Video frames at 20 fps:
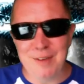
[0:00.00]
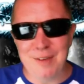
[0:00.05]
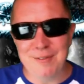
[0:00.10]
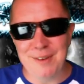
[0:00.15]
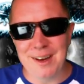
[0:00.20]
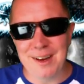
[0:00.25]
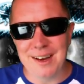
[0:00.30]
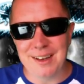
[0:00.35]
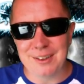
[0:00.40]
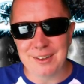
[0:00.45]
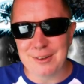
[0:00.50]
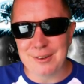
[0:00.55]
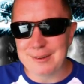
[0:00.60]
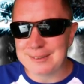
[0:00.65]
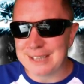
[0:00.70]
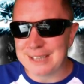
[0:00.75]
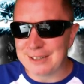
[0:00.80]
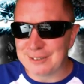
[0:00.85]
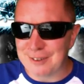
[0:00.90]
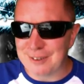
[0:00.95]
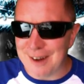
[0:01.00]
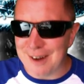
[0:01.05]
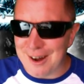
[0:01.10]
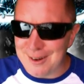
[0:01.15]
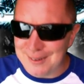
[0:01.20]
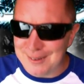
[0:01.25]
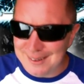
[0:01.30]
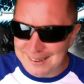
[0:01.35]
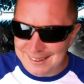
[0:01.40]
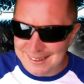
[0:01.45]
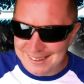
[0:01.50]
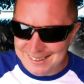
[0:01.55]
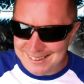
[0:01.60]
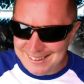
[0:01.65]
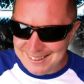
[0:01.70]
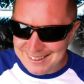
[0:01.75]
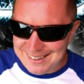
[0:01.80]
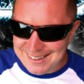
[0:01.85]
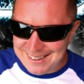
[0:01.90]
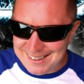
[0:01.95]
with Crypto Crow.
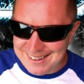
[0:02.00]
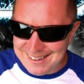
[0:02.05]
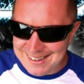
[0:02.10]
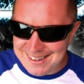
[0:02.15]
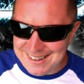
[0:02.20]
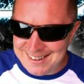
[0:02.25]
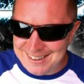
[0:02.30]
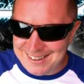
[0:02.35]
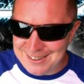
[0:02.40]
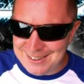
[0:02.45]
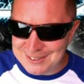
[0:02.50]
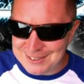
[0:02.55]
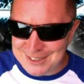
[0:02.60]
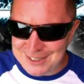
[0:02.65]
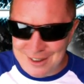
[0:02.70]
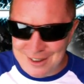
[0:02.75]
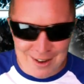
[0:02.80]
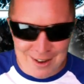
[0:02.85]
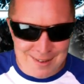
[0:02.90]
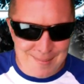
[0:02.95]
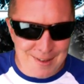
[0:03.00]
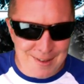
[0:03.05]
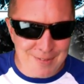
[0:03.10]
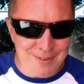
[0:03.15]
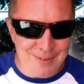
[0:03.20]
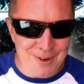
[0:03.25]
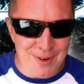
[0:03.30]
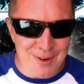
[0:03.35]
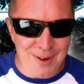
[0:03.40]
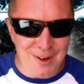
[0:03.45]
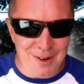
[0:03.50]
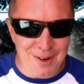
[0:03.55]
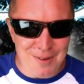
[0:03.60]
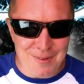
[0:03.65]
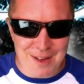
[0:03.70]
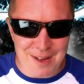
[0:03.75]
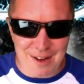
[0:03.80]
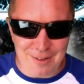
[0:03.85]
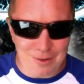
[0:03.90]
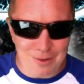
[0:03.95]
It was guiding me through a lot
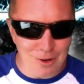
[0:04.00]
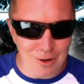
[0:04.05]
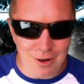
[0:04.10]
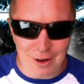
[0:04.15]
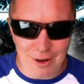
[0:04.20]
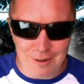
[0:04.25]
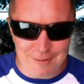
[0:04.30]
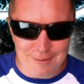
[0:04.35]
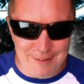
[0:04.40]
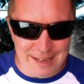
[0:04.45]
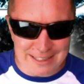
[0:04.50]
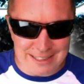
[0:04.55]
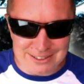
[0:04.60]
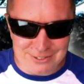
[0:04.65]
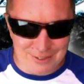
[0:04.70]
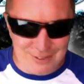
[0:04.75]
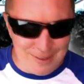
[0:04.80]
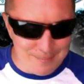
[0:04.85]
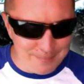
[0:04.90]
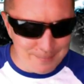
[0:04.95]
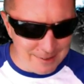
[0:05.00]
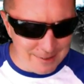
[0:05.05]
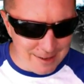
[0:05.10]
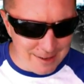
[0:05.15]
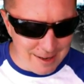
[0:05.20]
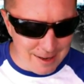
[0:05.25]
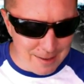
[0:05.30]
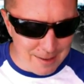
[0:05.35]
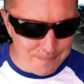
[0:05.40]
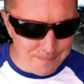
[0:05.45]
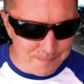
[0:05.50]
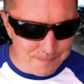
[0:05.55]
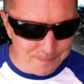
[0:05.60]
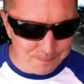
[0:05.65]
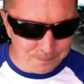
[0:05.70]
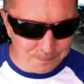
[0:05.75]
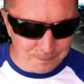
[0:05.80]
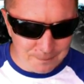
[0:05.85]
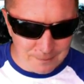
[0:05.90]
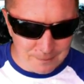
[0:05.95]
of it. I've got a lot of thanks for him.
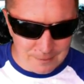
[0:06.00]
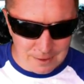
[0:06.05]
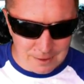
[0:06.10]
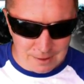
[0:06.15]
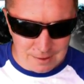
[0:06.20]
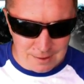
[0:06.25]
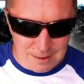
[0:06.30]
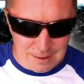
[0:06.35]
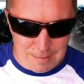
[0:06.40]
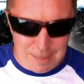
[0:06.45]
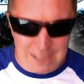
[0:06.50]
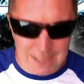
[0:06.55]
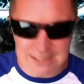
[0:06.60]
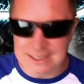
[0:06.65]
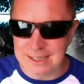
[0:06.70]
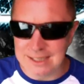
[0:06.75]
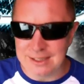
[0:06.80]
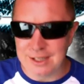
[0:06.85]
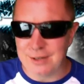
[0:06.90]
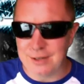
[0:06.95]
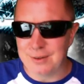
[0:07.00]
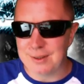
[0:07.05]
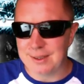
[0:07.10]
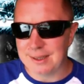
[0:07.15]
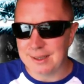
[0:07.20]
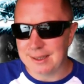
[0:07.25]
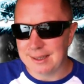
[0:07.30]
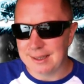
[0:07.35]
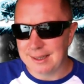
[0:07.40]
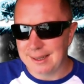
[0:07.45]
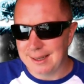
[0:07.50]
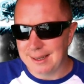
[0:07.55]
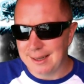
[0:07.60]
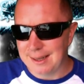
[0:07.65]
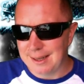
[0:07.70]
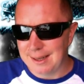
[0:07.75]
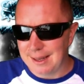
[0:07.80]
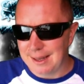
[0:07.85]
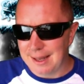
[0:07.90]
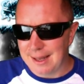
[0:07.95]
Amazing dude.
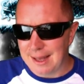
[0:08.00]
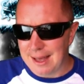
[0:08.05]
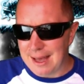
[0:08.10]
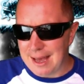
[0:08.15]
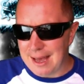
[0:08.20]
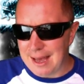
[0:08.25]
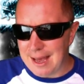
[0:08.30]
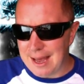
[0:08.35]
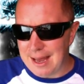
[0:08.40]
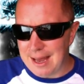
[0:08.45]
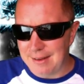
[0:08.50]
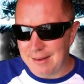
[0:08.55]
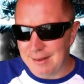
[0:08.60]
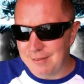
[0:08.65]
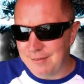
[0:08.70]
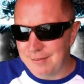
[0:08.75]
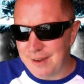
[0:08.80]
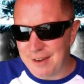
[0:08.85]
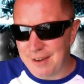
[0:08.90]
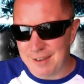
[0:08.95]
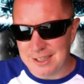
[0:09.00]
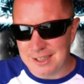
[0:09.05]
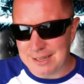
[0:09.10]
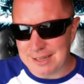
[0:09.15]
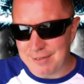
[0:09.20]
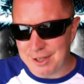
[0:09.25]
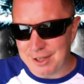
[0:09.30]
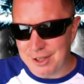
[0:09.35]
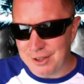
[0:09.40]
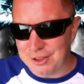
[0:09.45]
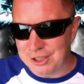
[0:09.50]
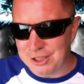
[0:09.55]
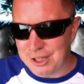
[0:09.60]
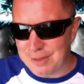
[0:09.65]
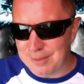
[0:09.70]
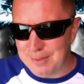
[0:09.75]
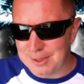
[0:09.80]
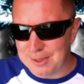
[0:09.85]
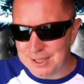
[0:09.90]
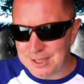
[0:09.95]
And various other
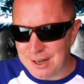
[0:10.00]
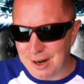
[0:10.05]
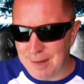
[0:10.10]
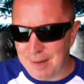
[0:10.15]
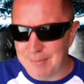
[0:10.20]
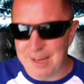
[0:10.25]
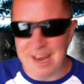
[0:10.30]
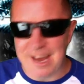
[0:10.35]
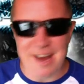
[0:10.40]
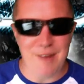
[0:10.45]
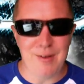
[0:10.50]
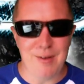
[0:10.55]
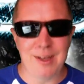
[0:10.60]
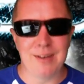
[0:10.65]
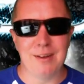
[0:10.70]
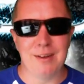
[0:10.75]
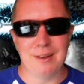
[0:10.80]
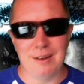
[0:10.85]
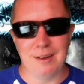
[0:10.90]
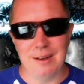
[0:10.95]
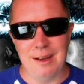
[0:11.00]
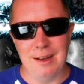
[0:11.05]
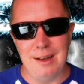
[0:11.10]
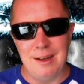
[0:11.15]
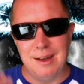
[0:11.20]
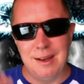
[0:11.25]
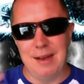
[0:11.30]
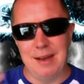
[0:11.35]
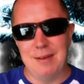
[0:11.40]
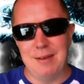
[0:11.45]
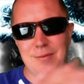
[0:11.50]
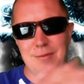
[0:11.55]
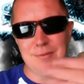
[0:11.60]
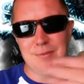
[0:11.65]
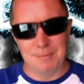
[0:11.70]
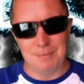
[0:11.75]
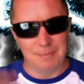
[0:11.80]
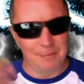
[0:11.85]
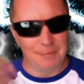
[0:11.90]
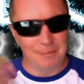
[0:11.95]
YouTubers that I'm now in
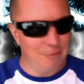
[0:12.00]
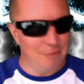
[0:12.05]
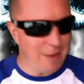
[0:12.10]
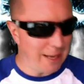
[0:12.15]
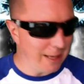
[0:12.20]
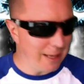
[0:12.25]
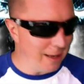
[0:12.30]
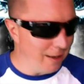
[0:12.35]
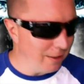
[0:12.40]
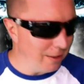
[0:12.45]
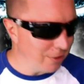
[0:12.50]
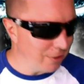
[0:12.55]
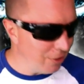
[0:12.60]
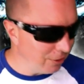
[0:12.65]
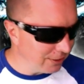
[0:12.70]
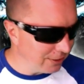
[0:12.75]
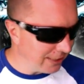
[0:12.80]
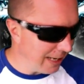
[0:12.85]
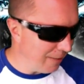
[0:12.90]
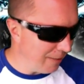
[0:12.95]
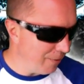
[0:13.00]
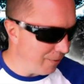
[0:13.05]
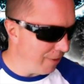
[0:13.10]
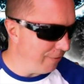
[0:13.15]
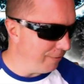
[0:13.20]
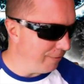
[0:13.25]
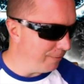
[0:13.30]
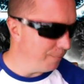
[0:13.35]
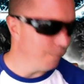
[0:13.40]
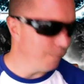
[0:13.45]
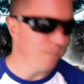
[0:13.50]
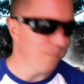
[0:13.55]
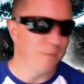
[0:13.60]
regular contact with